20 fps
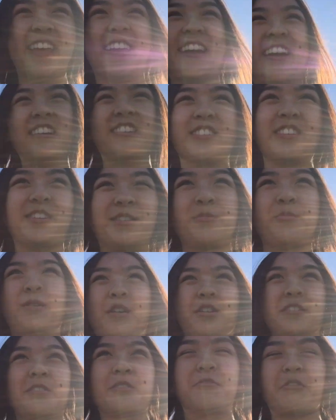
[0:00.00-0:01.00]
like I shouldn't
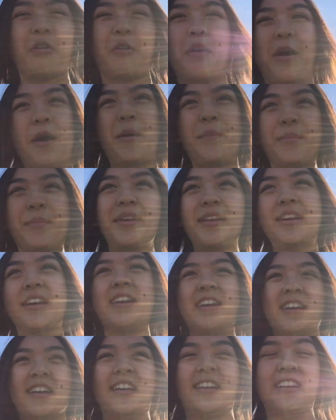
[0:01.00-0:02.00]
want to grow up.
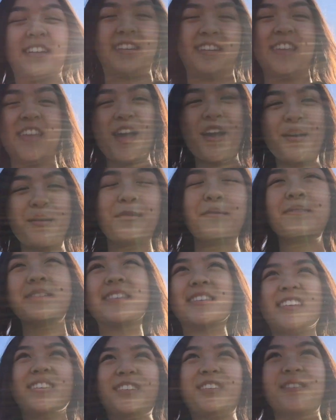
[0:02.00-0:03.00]
And yeah, it was
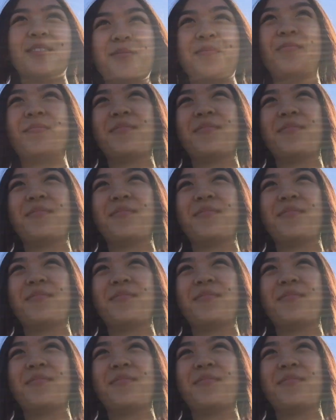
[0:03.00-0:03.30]
cute.